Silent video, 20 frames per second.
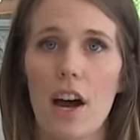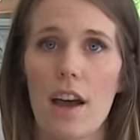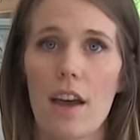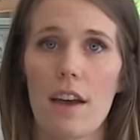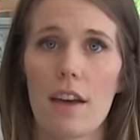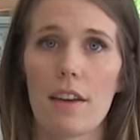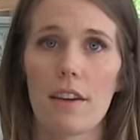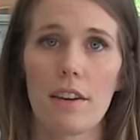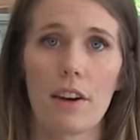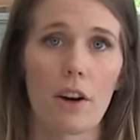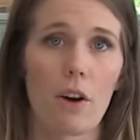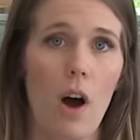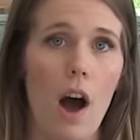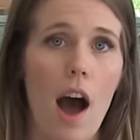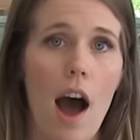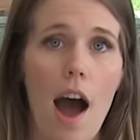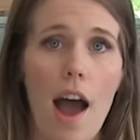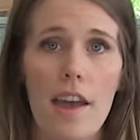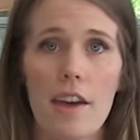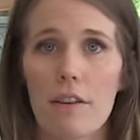diet, you know,
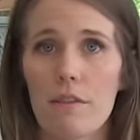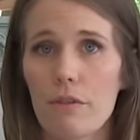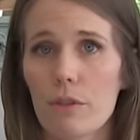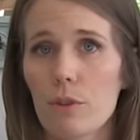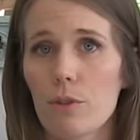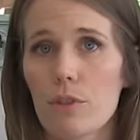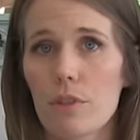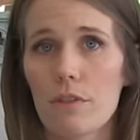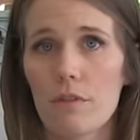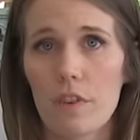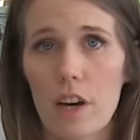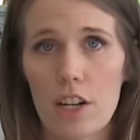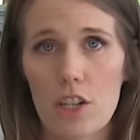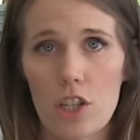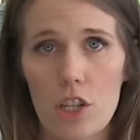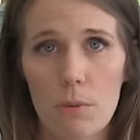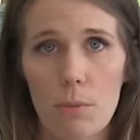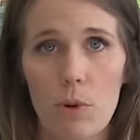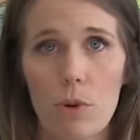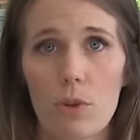high in fruits and
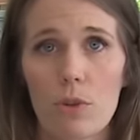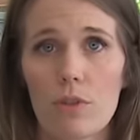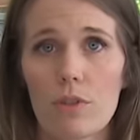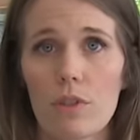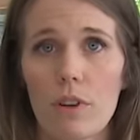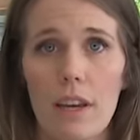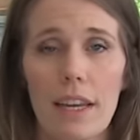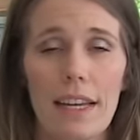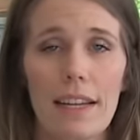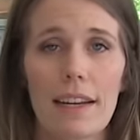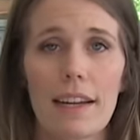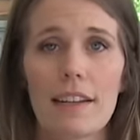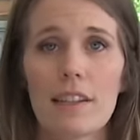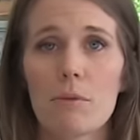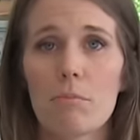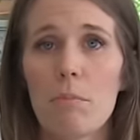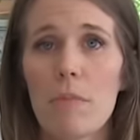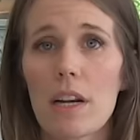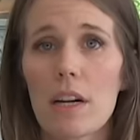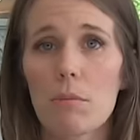vegetables, eat
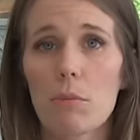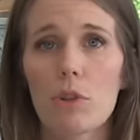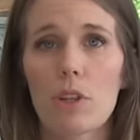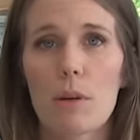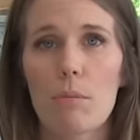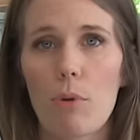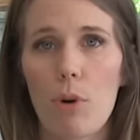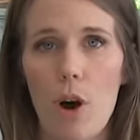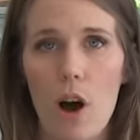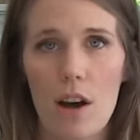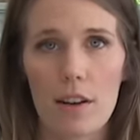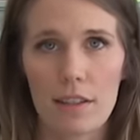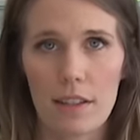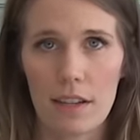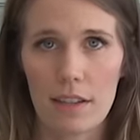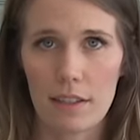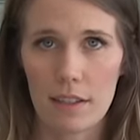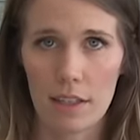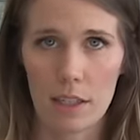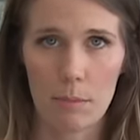as minimally
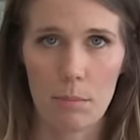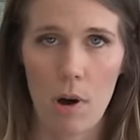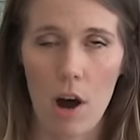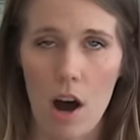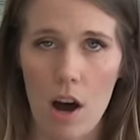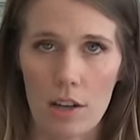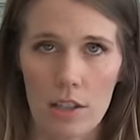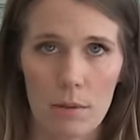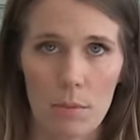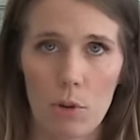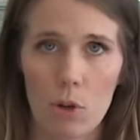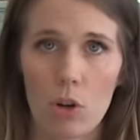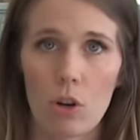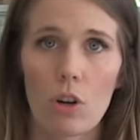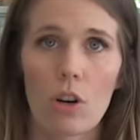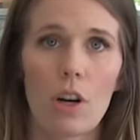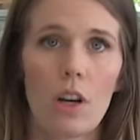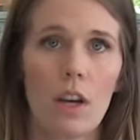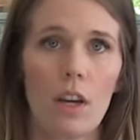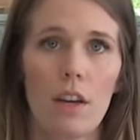processed as
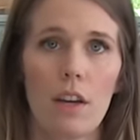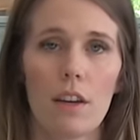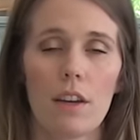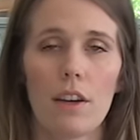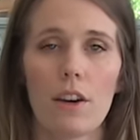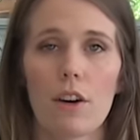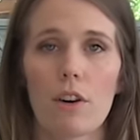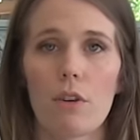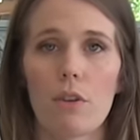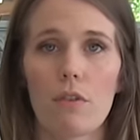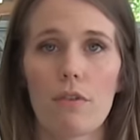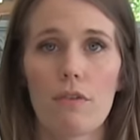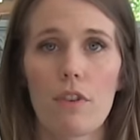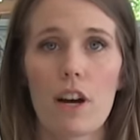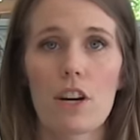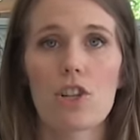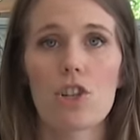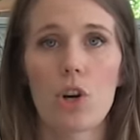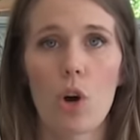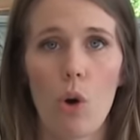possible, you know,
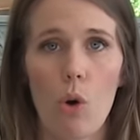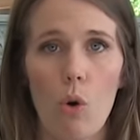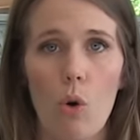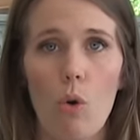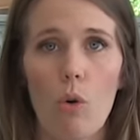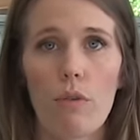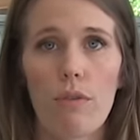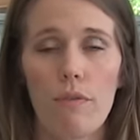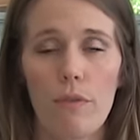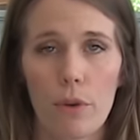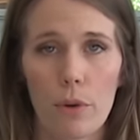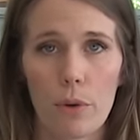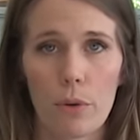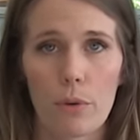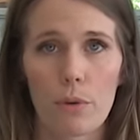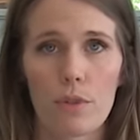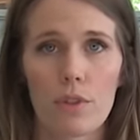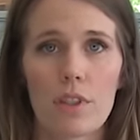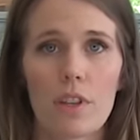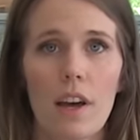fresh whole
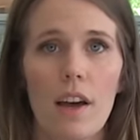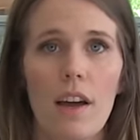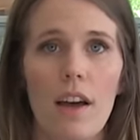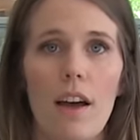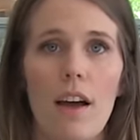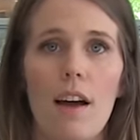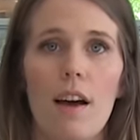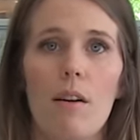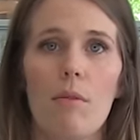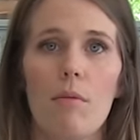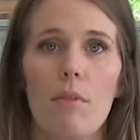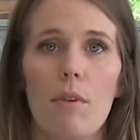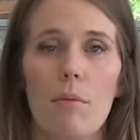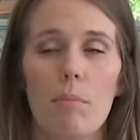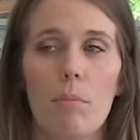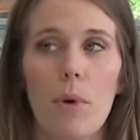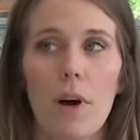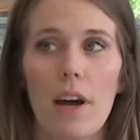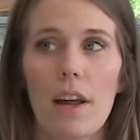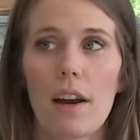foods.
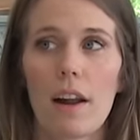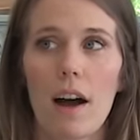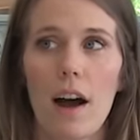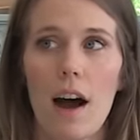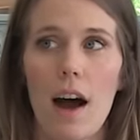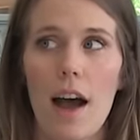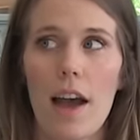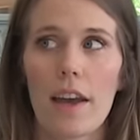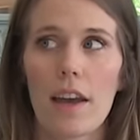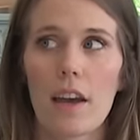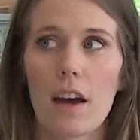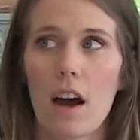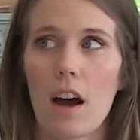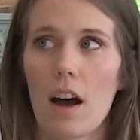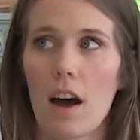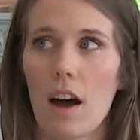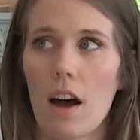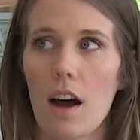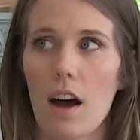But I